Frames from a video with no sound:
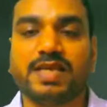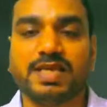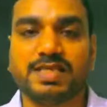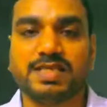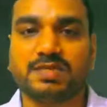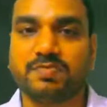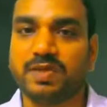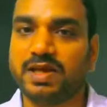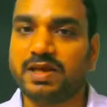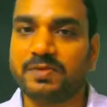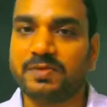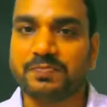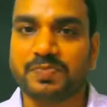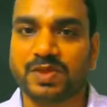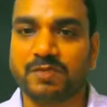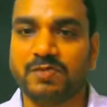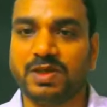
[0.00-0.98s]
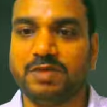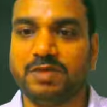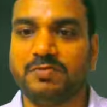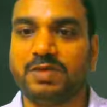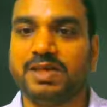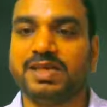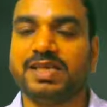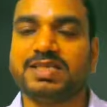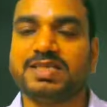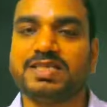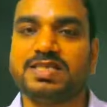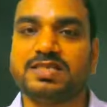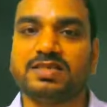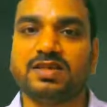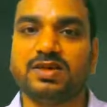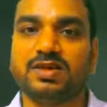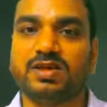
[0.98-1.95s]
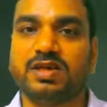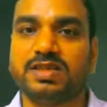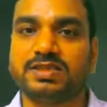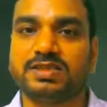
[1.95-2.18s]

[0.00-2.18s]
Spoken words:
S by V, where S is the